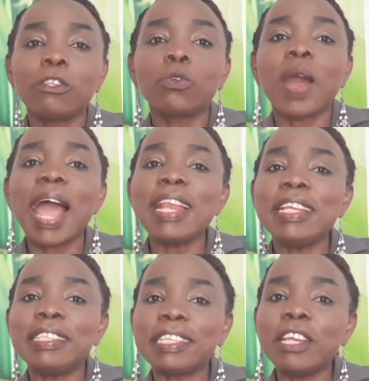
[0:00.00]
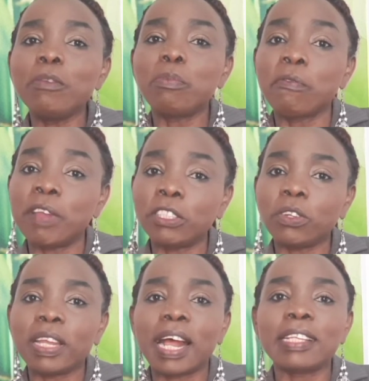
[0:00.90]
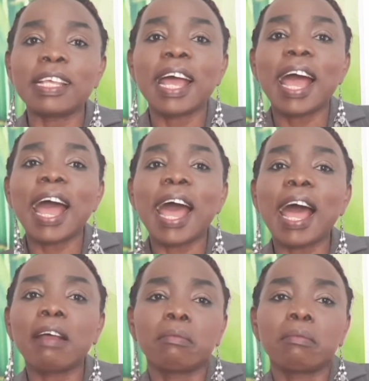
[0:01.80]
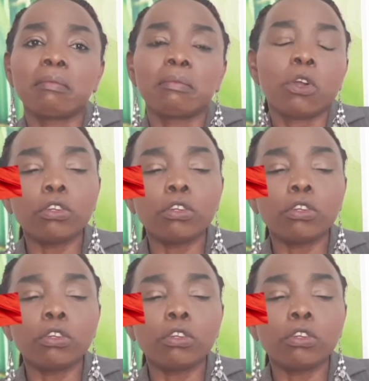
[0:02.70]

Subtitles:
to highly skilled professionals are countries